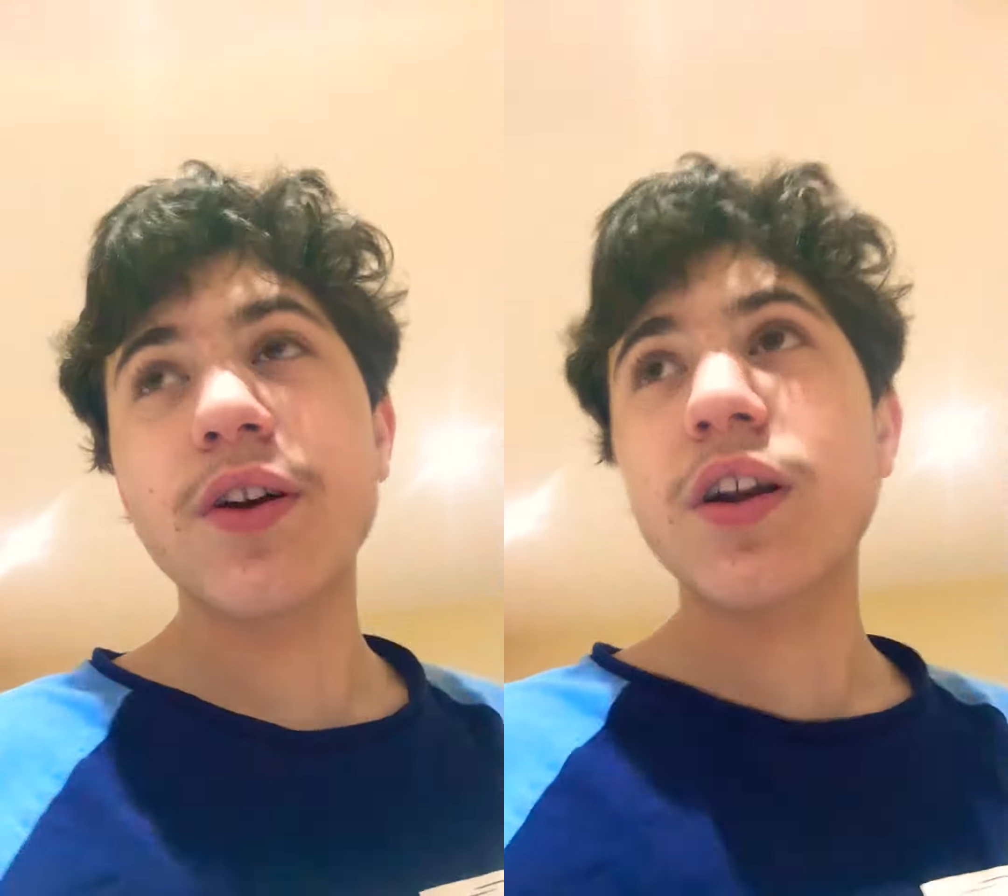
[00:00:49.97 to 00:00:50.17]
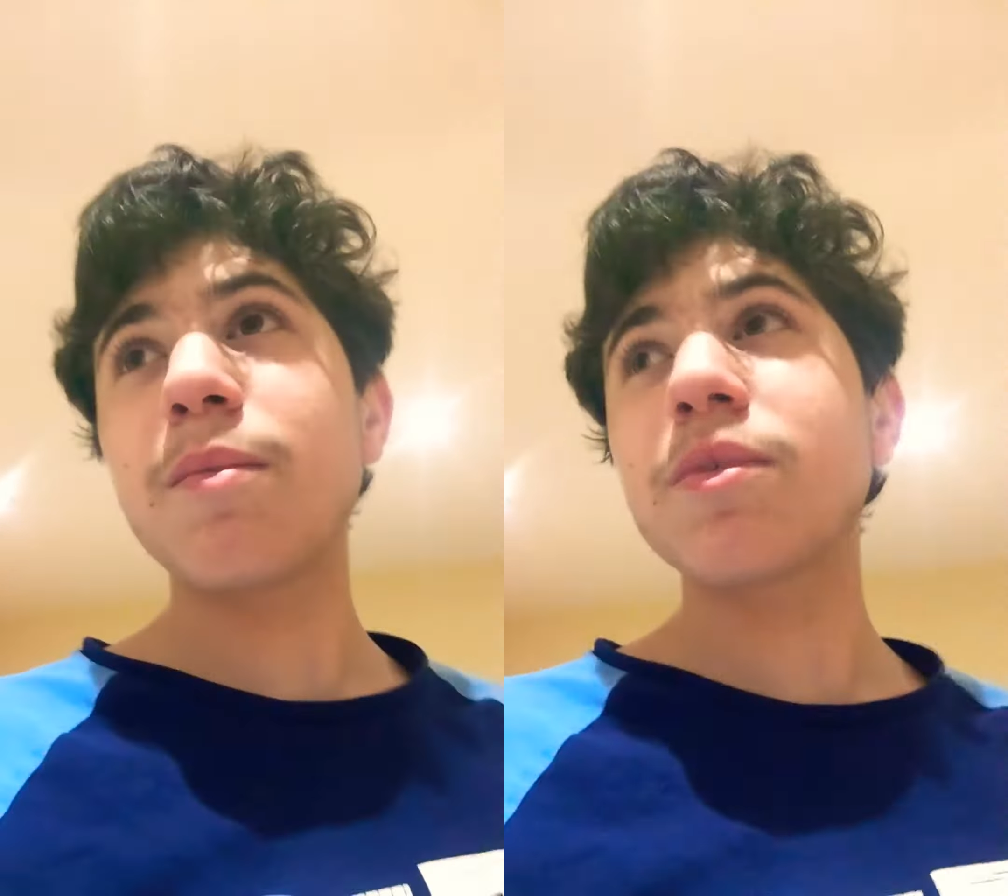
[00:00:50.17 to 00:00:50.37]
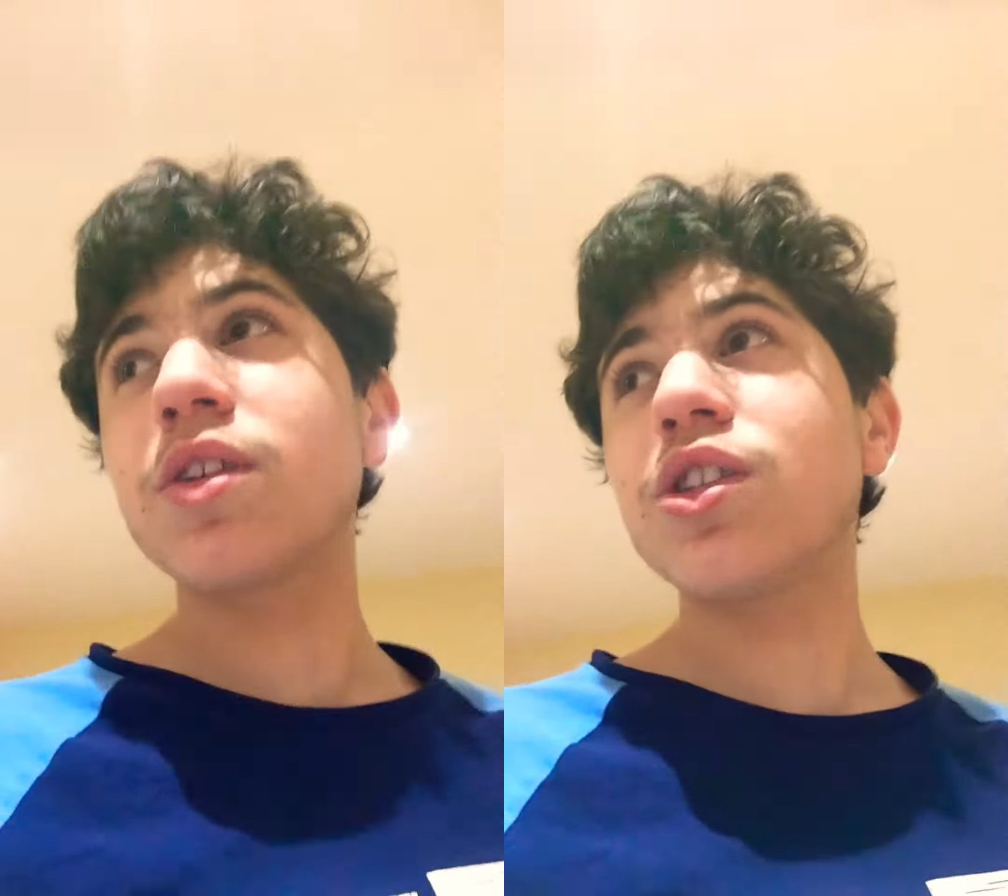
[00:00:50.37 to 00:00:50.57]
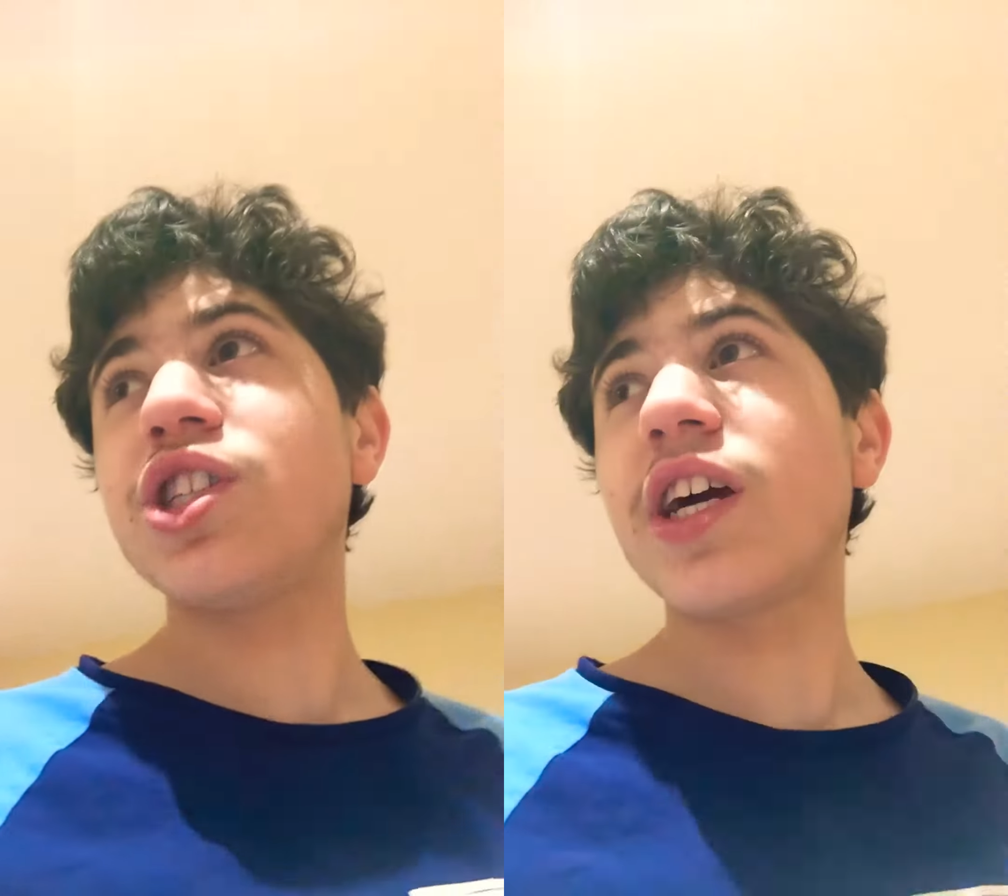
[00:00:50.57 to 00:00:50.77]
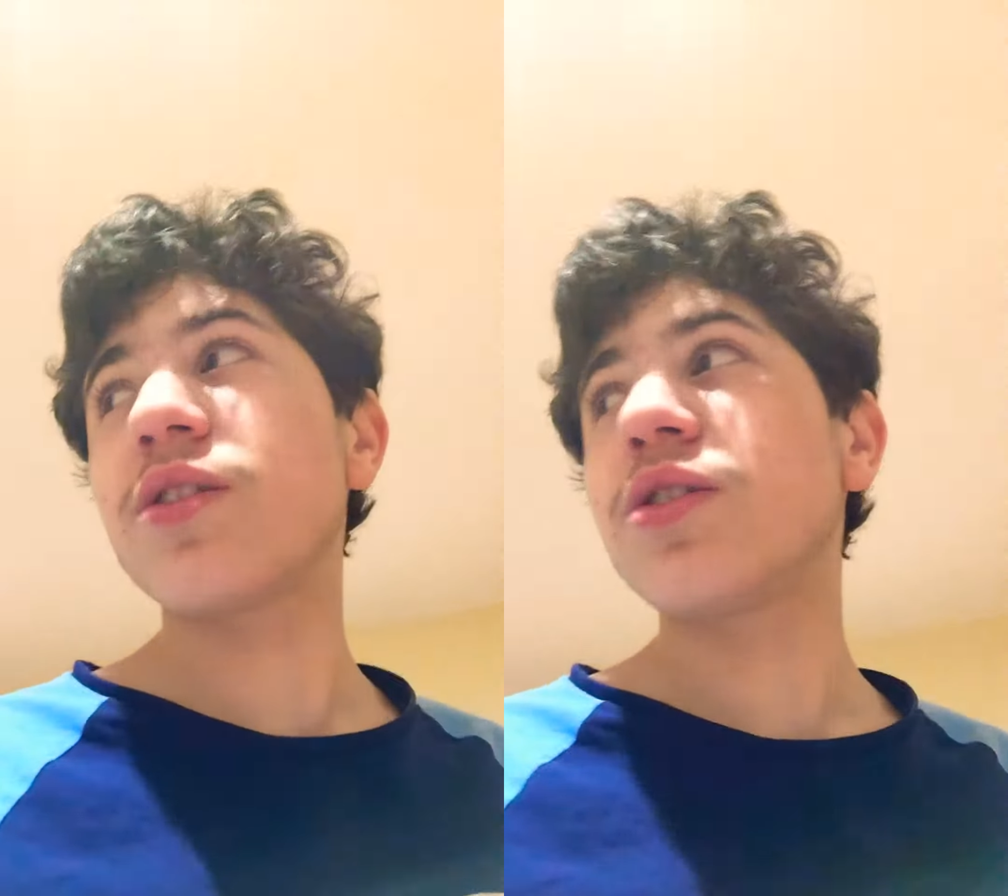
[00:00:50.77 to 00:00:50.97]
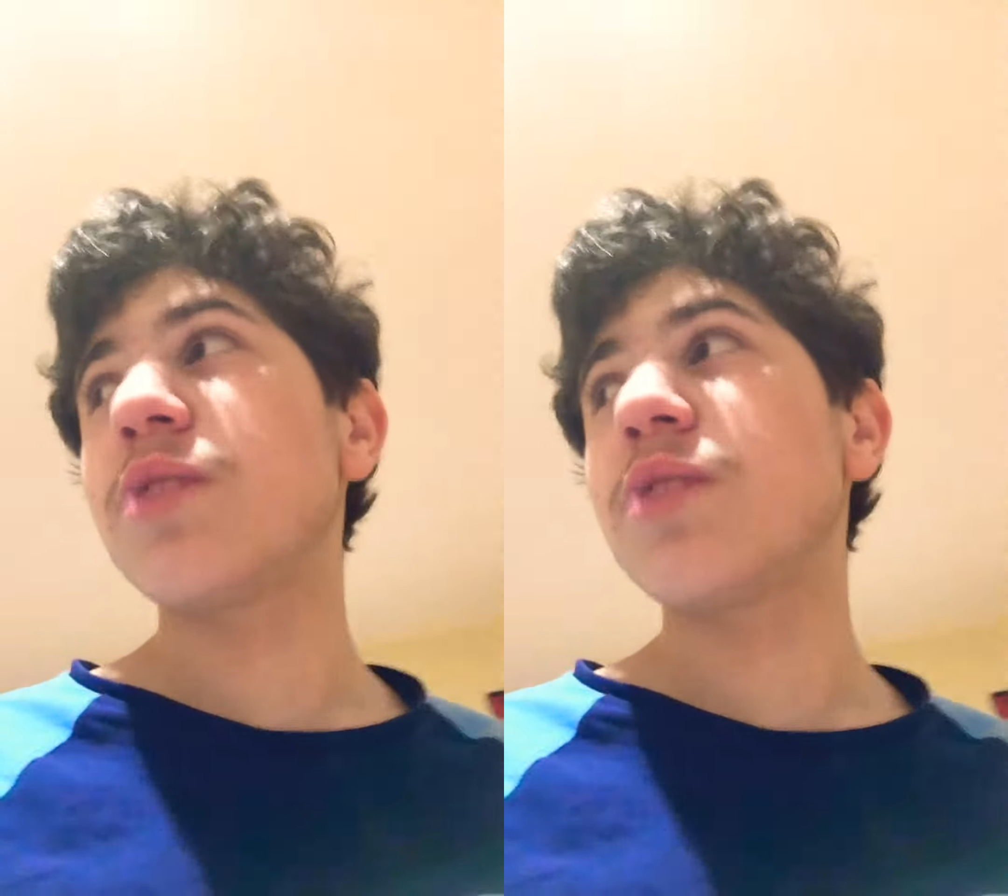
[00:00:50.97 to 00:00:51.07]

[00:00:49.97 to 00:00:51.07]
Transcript: are coming to the channel.